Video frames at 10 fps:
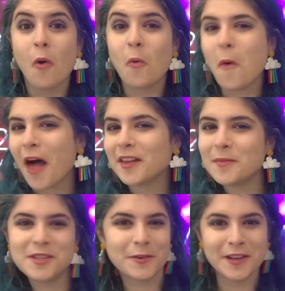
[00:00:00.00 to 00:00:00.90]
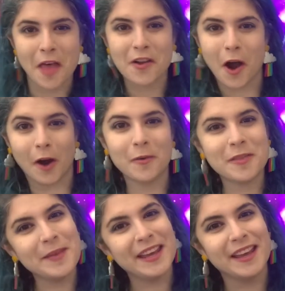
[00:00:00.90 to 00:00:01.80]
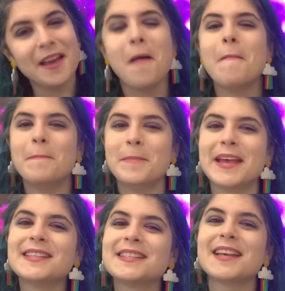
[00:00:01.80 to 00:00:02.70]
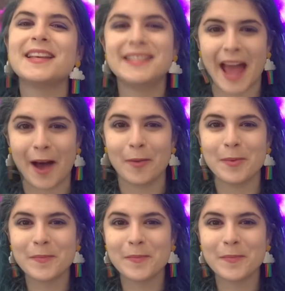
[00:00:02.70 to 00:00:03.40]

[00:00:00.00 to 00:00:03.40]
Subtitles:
Welcome to another Art With Me, Miss Taub.